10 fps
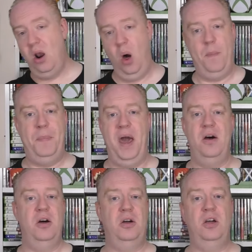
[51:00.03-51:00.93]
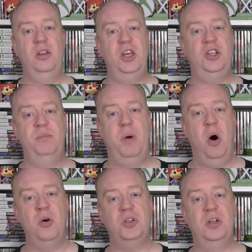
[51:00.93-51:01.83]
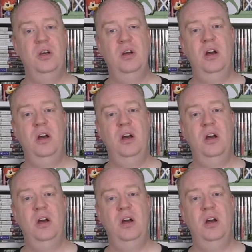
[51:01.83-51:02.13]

lot better condition box,